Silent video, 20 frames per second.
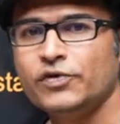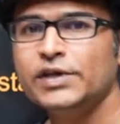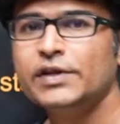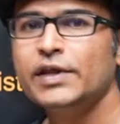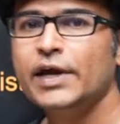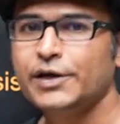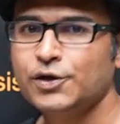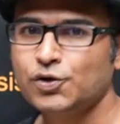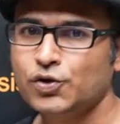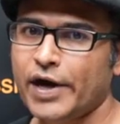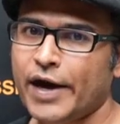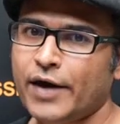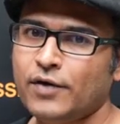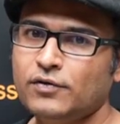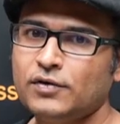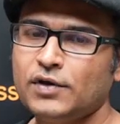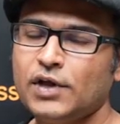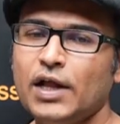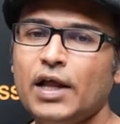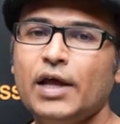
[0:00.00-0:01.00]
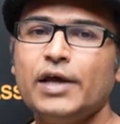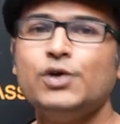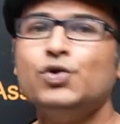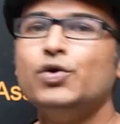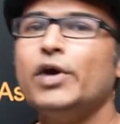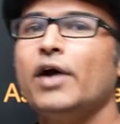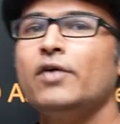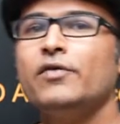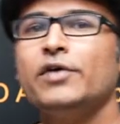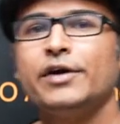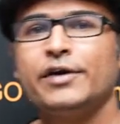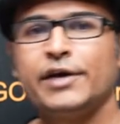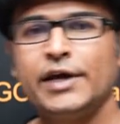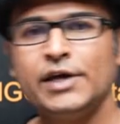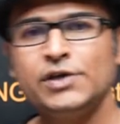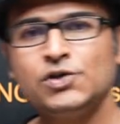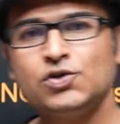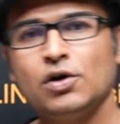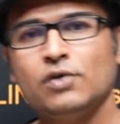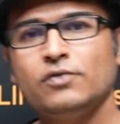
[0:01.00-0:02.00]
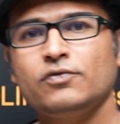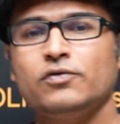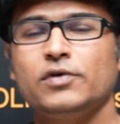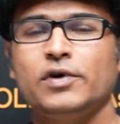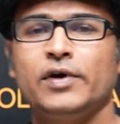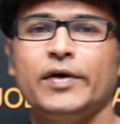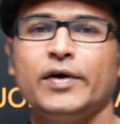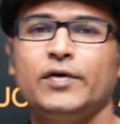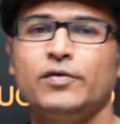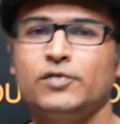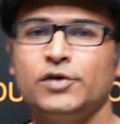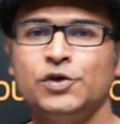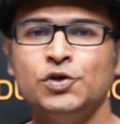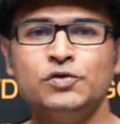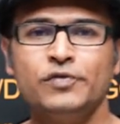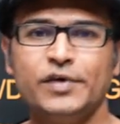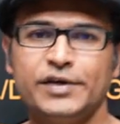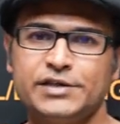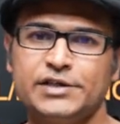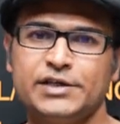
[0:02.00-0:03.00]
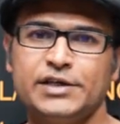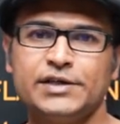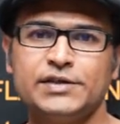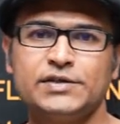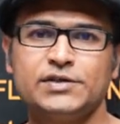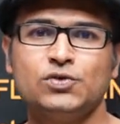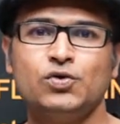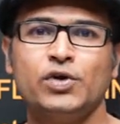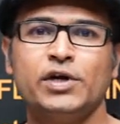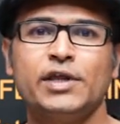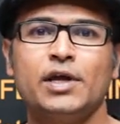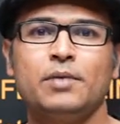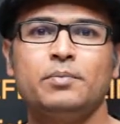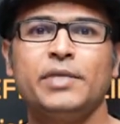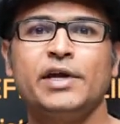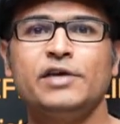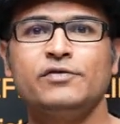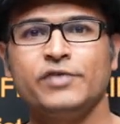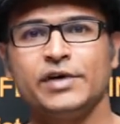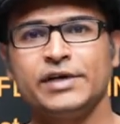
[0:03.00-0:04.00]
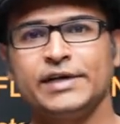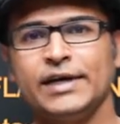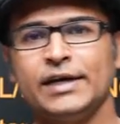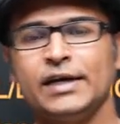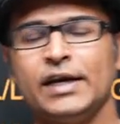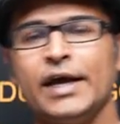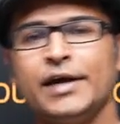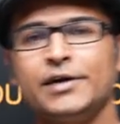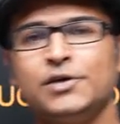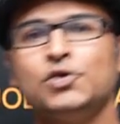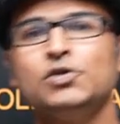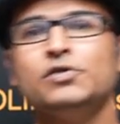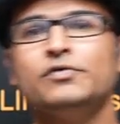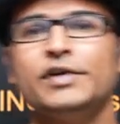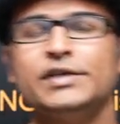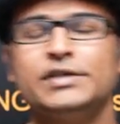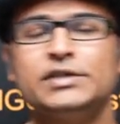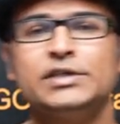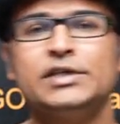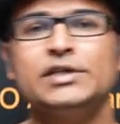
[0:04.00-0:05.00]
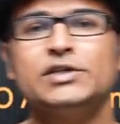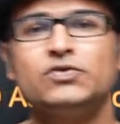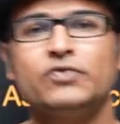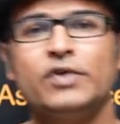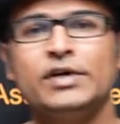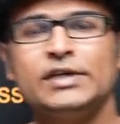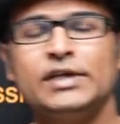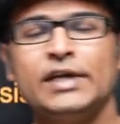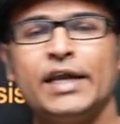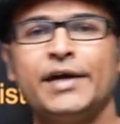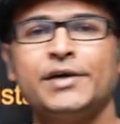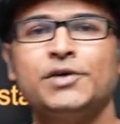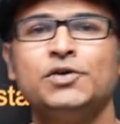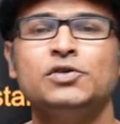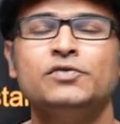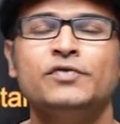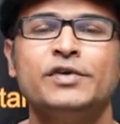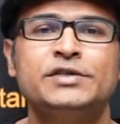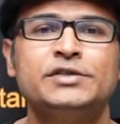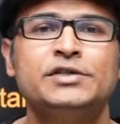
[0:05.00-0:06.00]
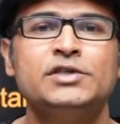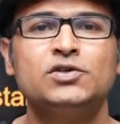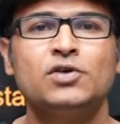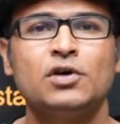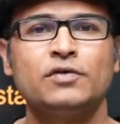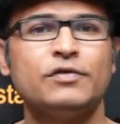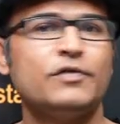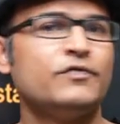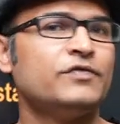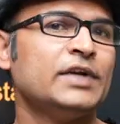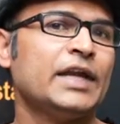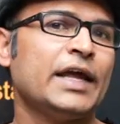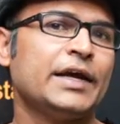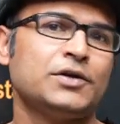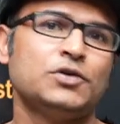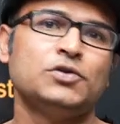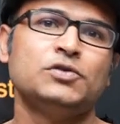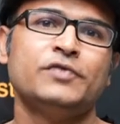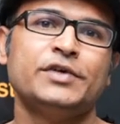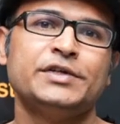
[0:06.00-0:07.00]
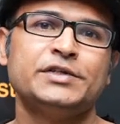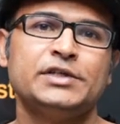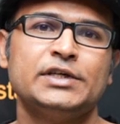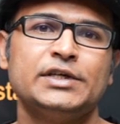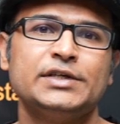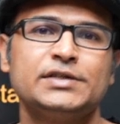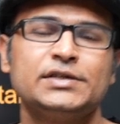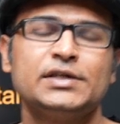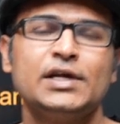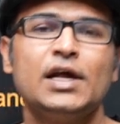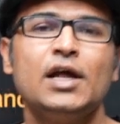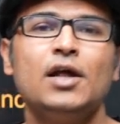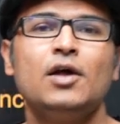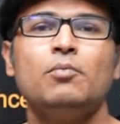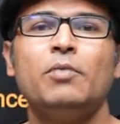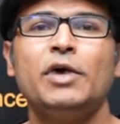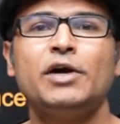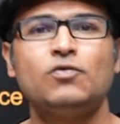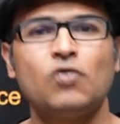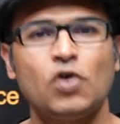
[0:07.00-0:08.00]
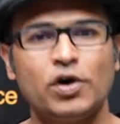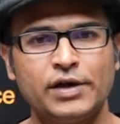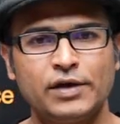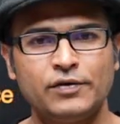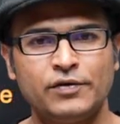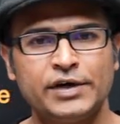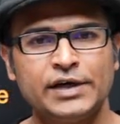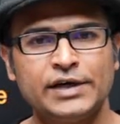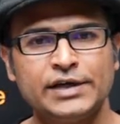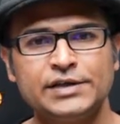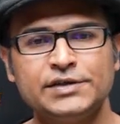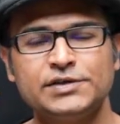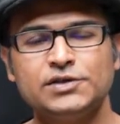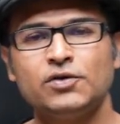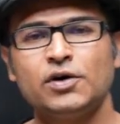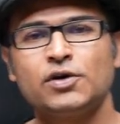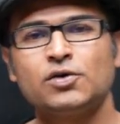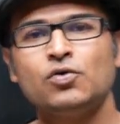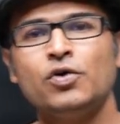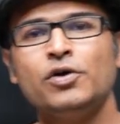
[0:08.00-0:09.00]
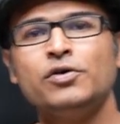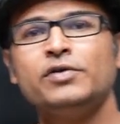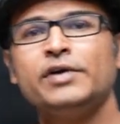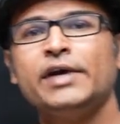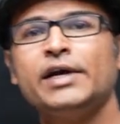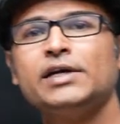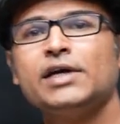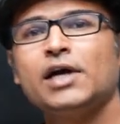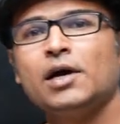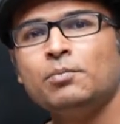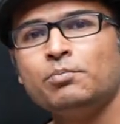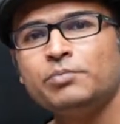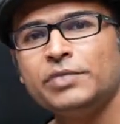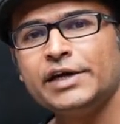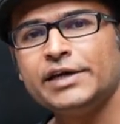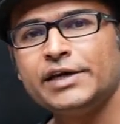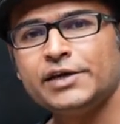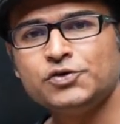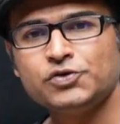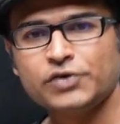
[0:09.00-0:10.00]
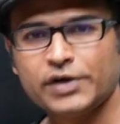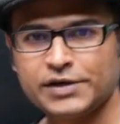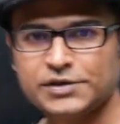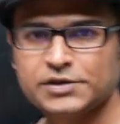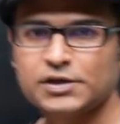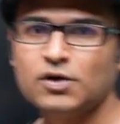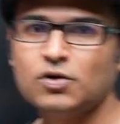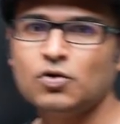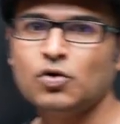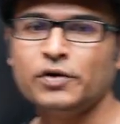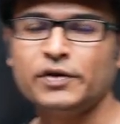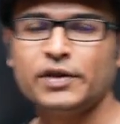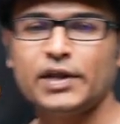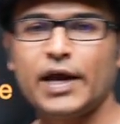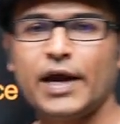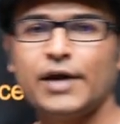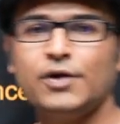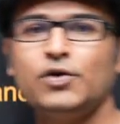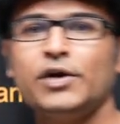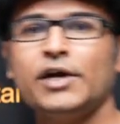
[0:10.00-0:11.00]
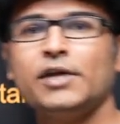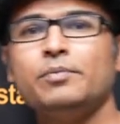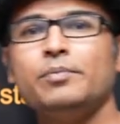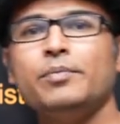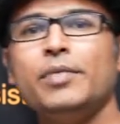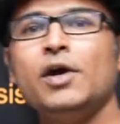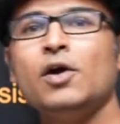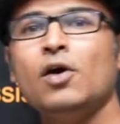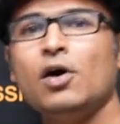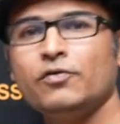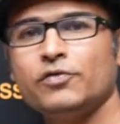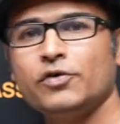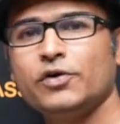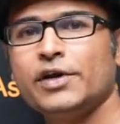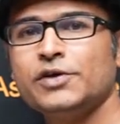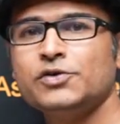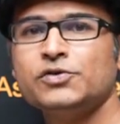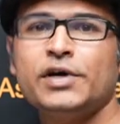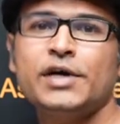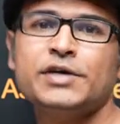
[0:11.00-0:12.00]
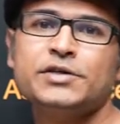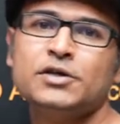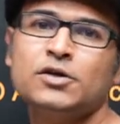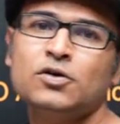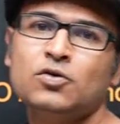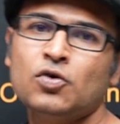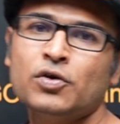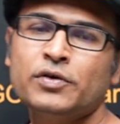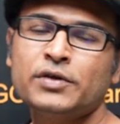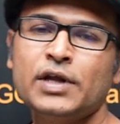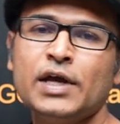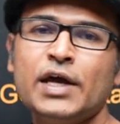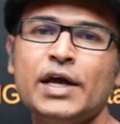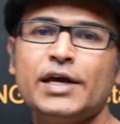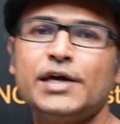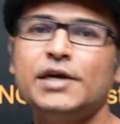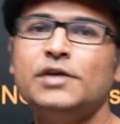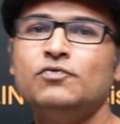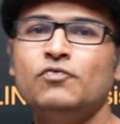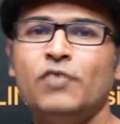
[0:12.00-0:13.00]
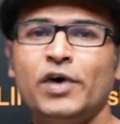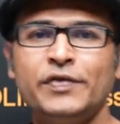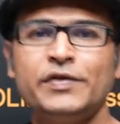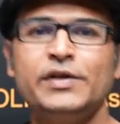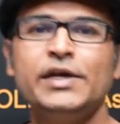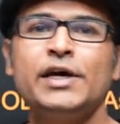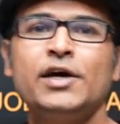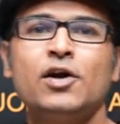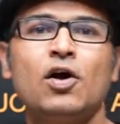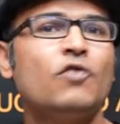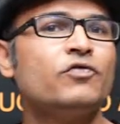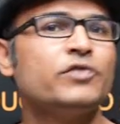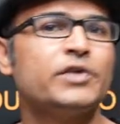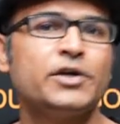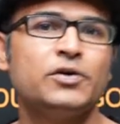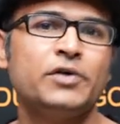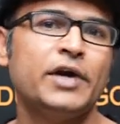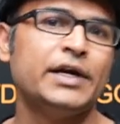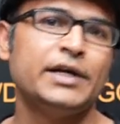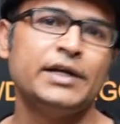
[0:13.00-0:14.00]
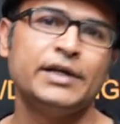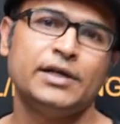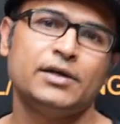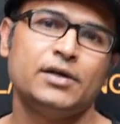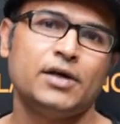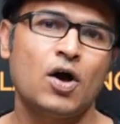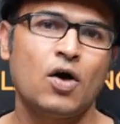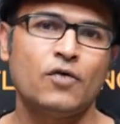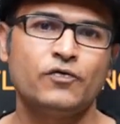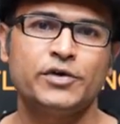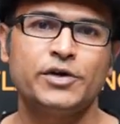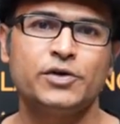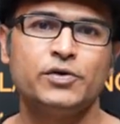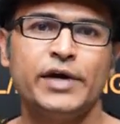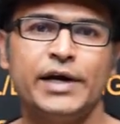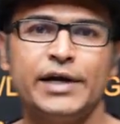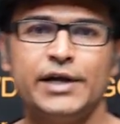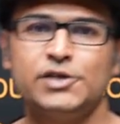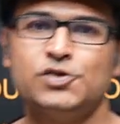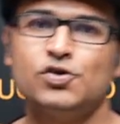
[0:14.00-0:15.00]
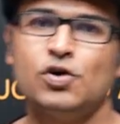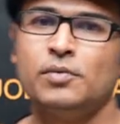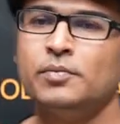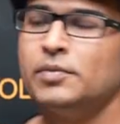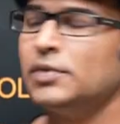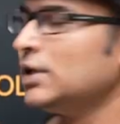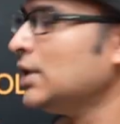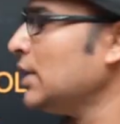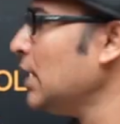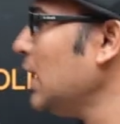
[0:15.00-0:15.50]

that you have. You have a range of universities. You can apply for 10 lakh universities, 20 lakh universities, or 50 lakh universities. But whatever it is, you are going to get complete education loan, and you can pay off your education loan in 1 year after you get a job.